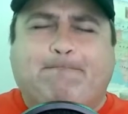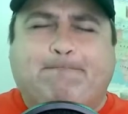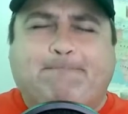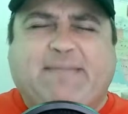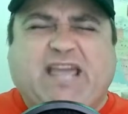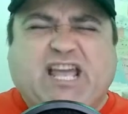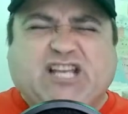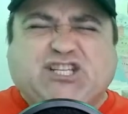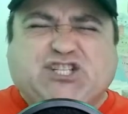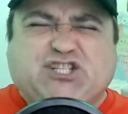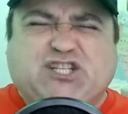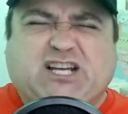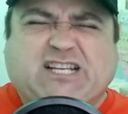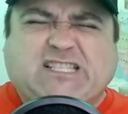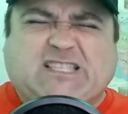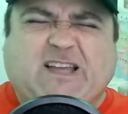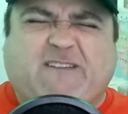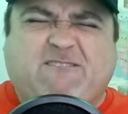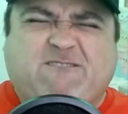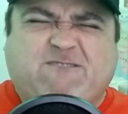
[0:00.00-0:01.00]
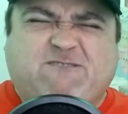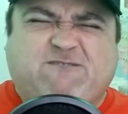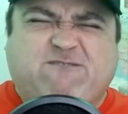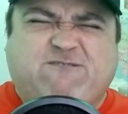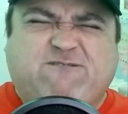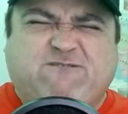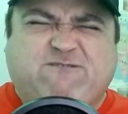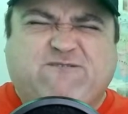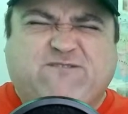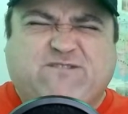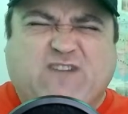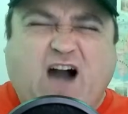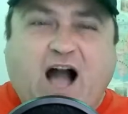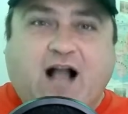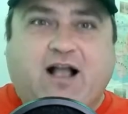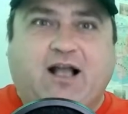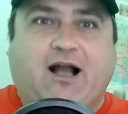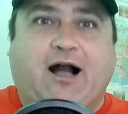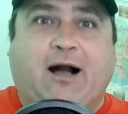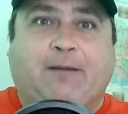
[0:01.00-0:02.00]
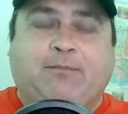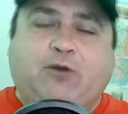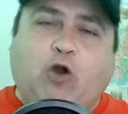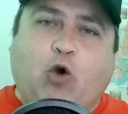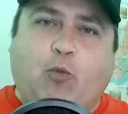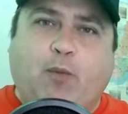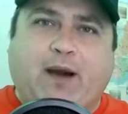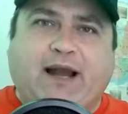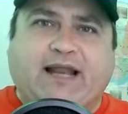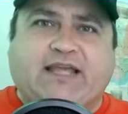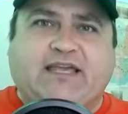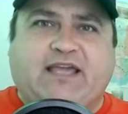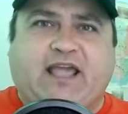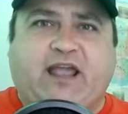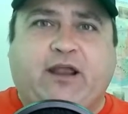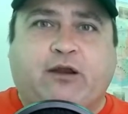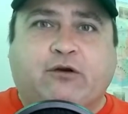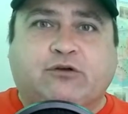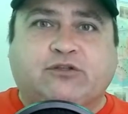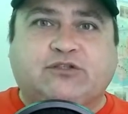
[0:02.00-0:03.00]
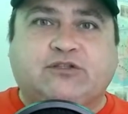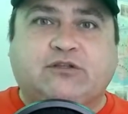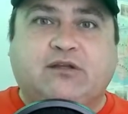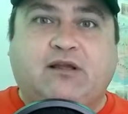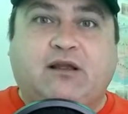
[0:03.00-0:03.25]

bitch, shut the fuck up. Nobody cares.